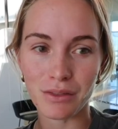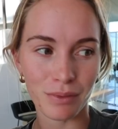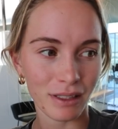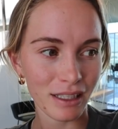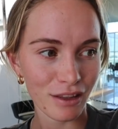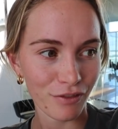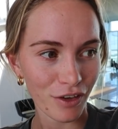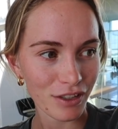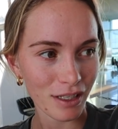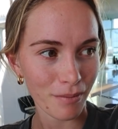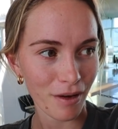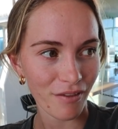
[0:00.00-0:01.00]
It's really the first
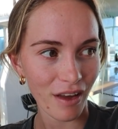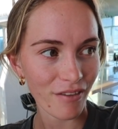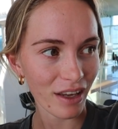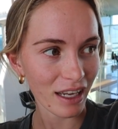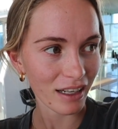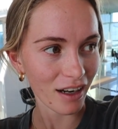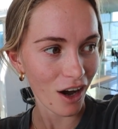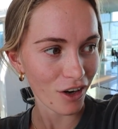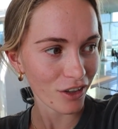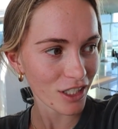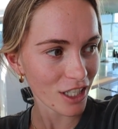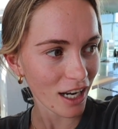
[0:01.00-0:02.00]
time I've ever eaten
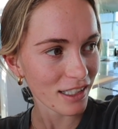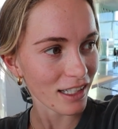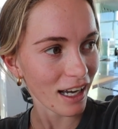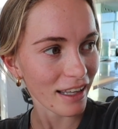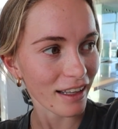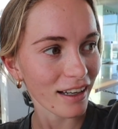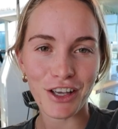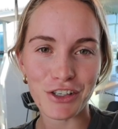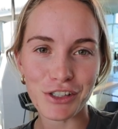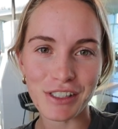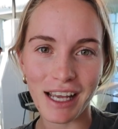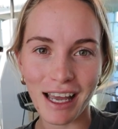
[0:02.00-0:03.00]
Hungry Jack's either. I
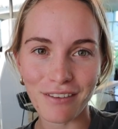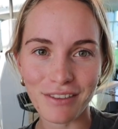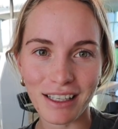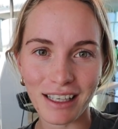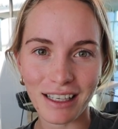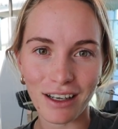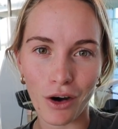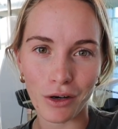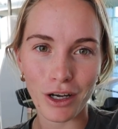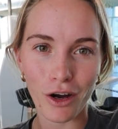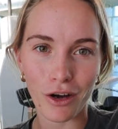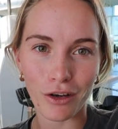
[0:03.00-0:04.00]
used to have the
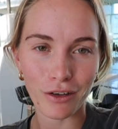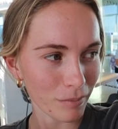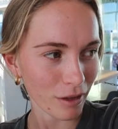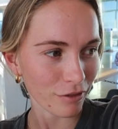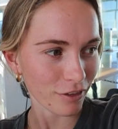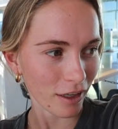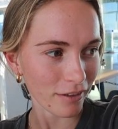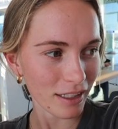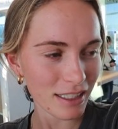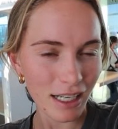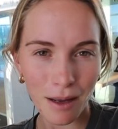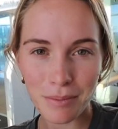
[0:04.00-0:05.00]
Oreo
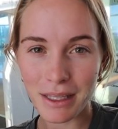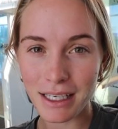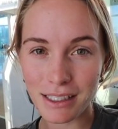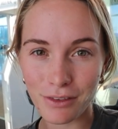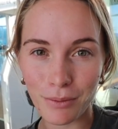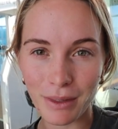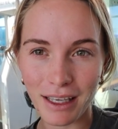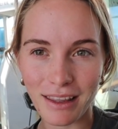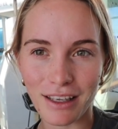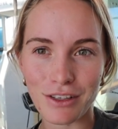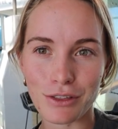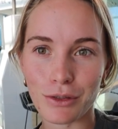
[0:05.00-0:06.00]
McFlurry type things from there.
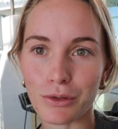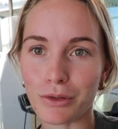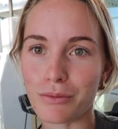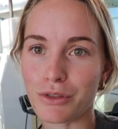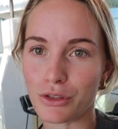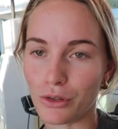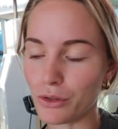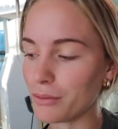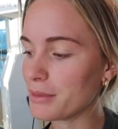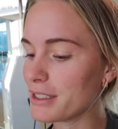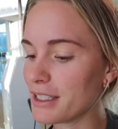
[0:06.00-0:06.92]
They used to call them Storms.